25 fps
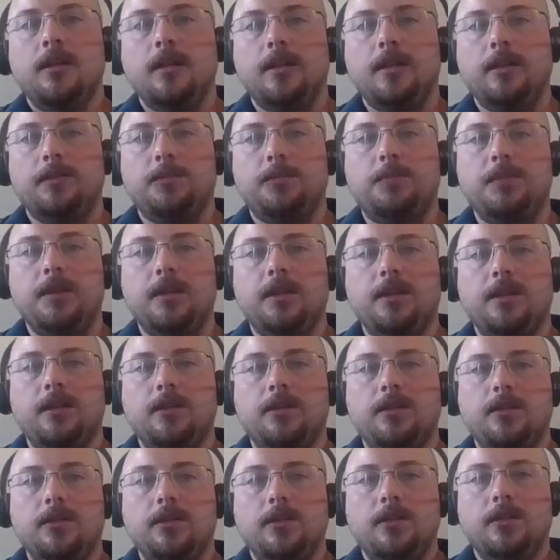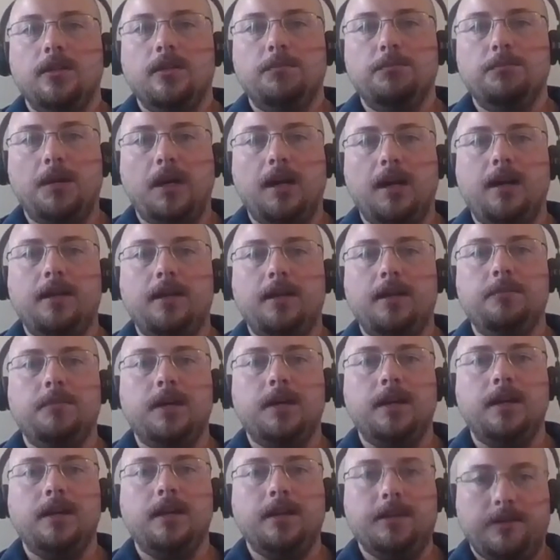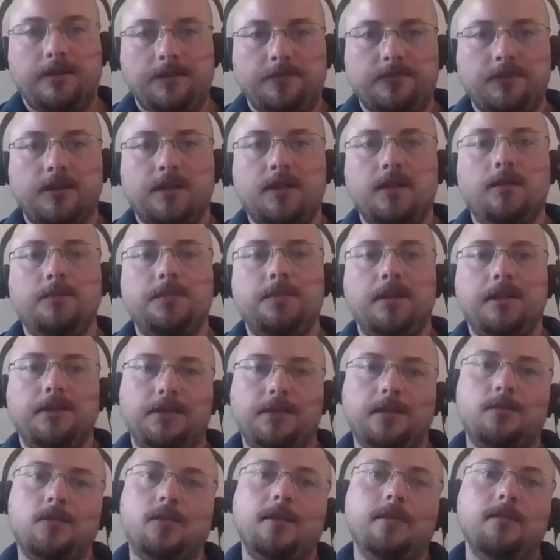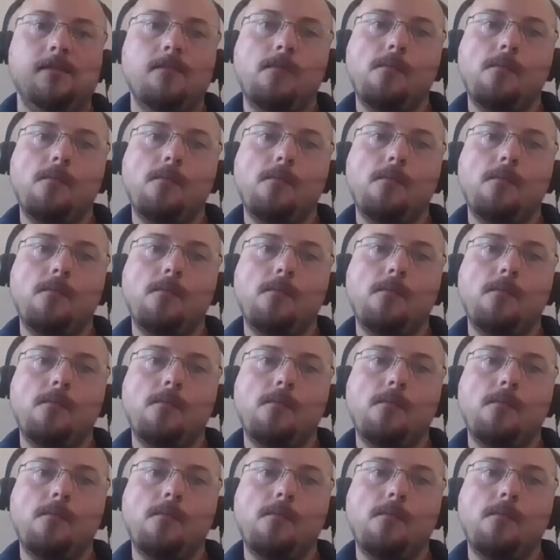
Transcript: is being bought by a different company somewhere.